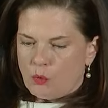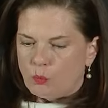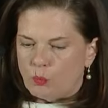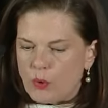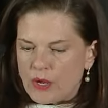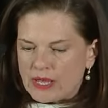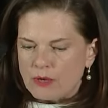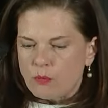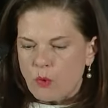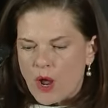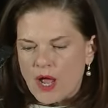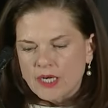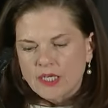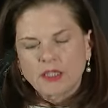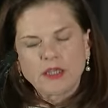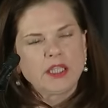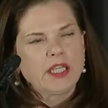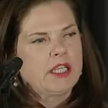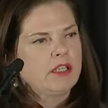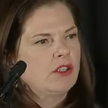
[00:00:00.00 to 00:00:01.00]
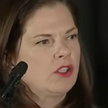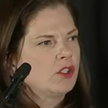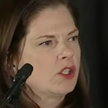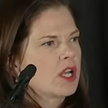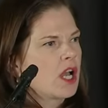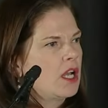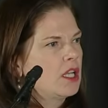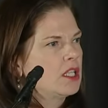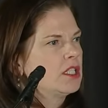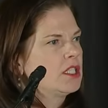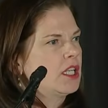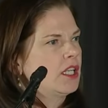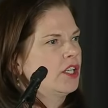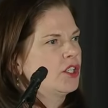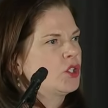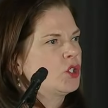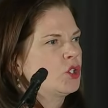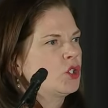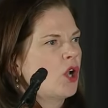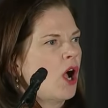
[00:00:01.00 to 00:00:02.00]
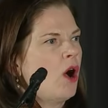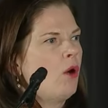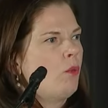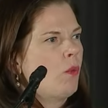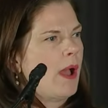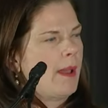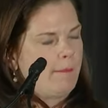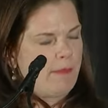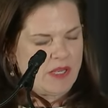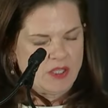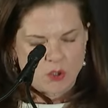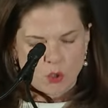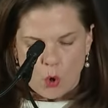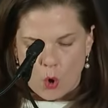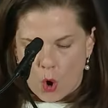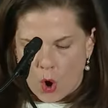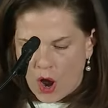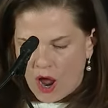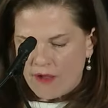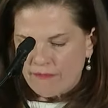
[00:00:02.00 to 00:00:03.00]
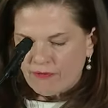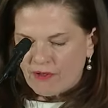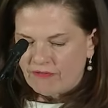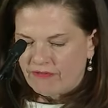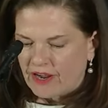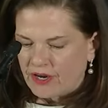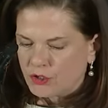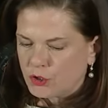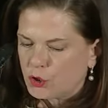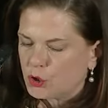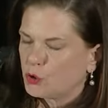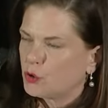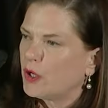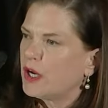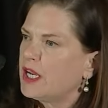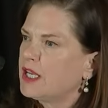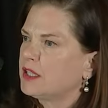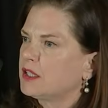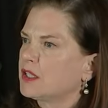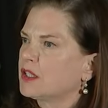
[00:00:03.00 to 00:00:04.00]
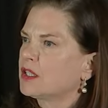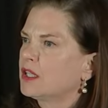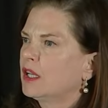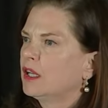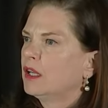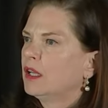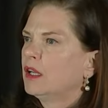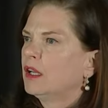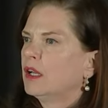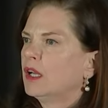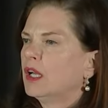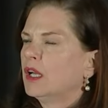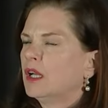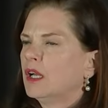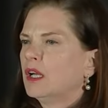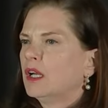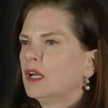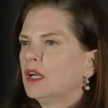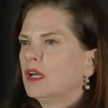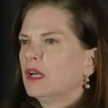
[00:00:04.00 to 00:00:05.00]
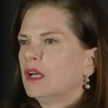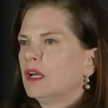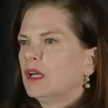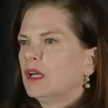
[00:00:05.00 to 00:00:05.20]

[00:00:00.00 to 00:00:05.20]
We want illegal guns and assault weapons off of our streets. Yeah.